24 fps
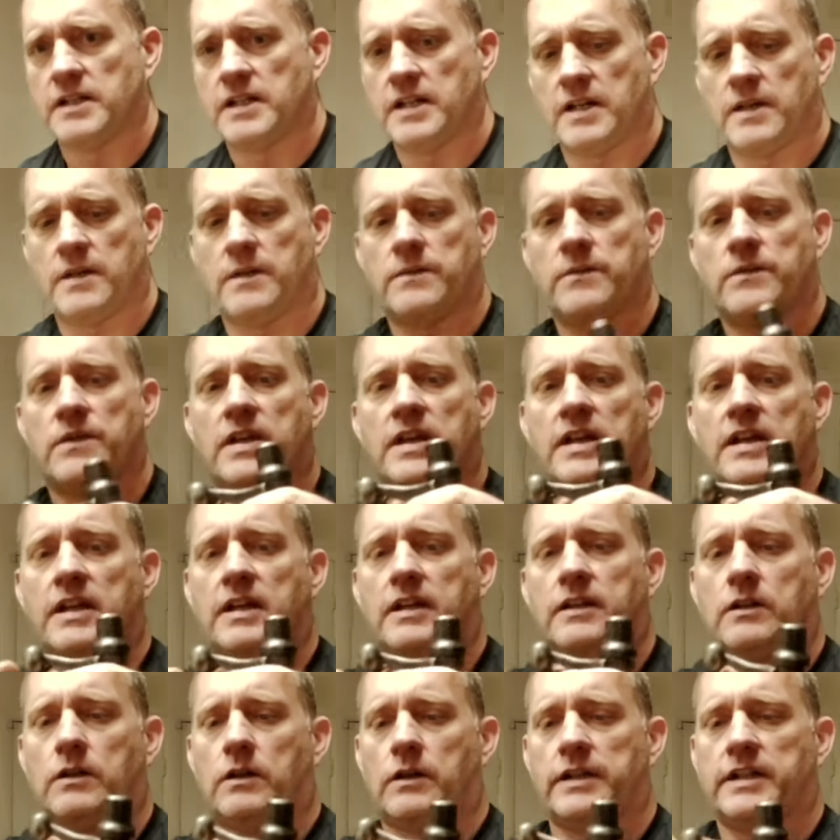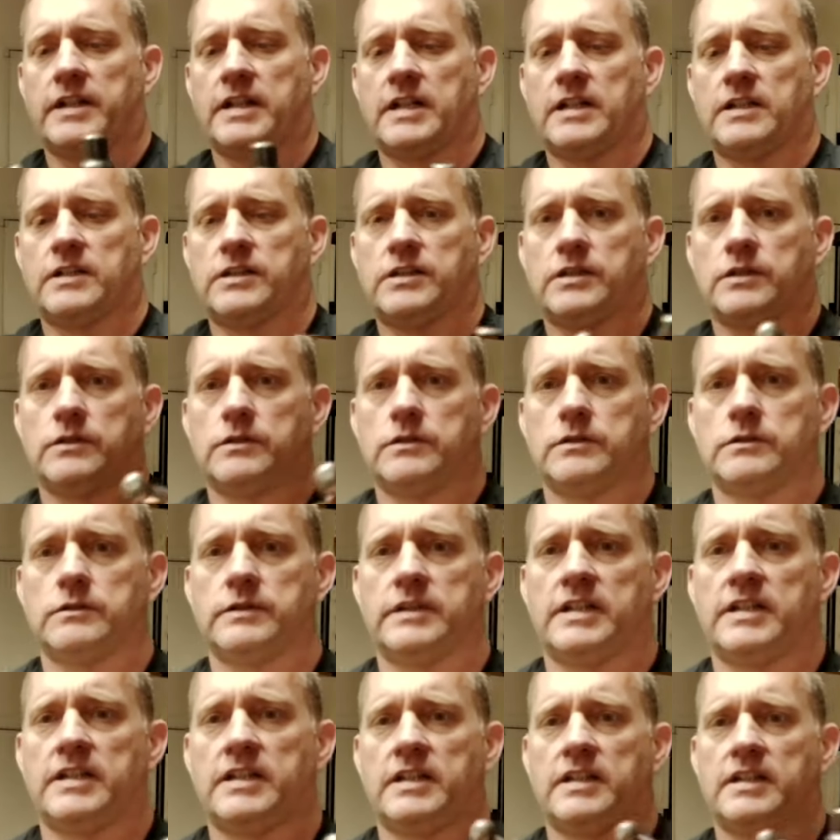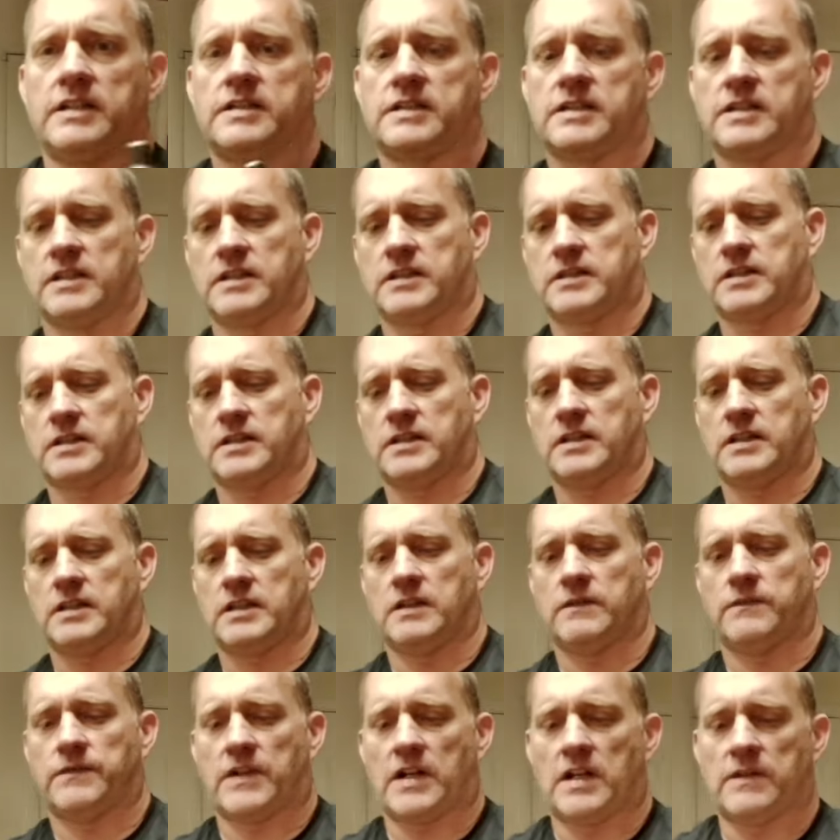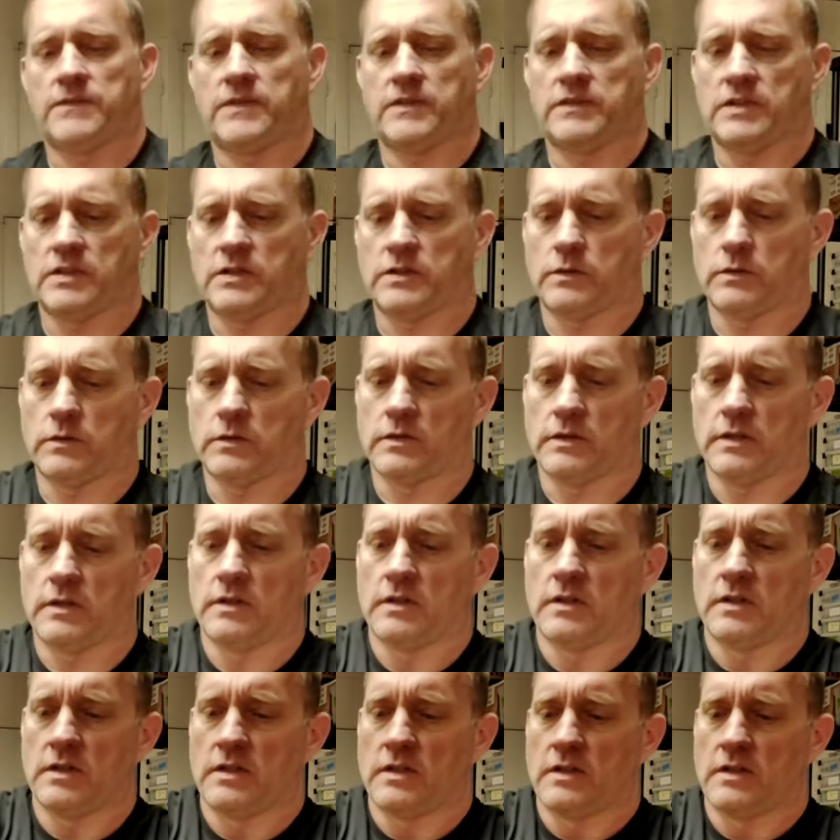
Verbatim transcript: and then all you got to do is get the 550 cord